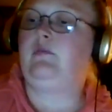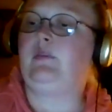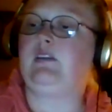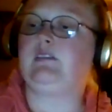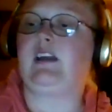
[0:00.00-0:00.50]
But
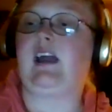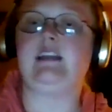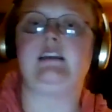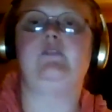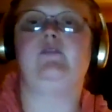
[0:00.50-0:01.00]
I was like, I
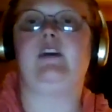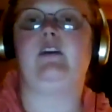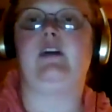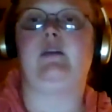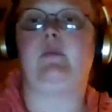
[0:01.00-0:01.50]
did feel
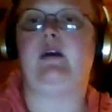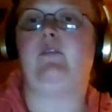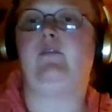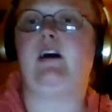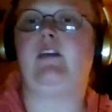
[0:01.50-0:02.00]
like male
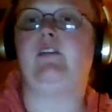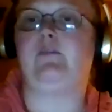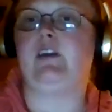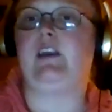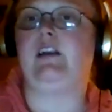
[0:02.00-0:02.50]
father
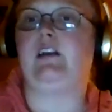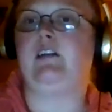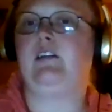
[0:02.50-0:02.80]
figure.